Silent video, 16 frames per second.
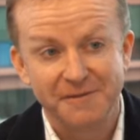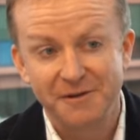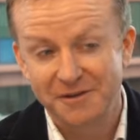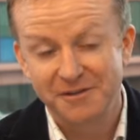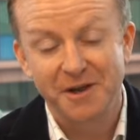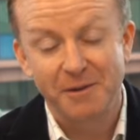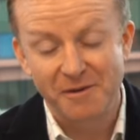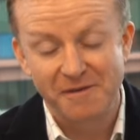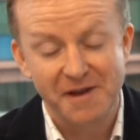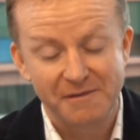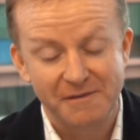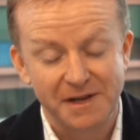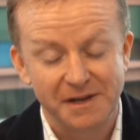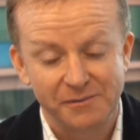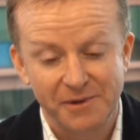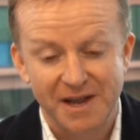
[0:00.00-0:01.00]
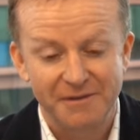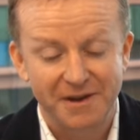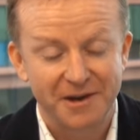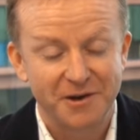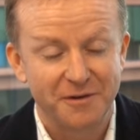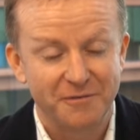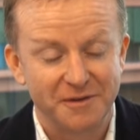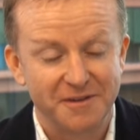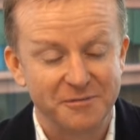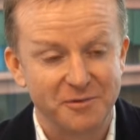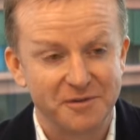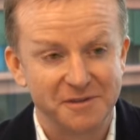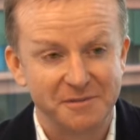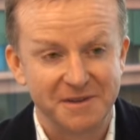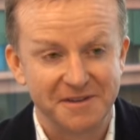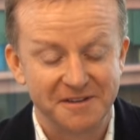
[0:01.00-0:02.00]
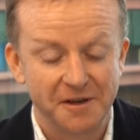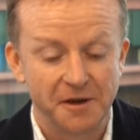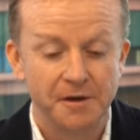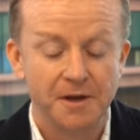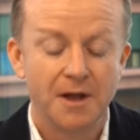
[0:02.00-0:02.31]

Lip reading: First time we're having our conference in Brisbane, so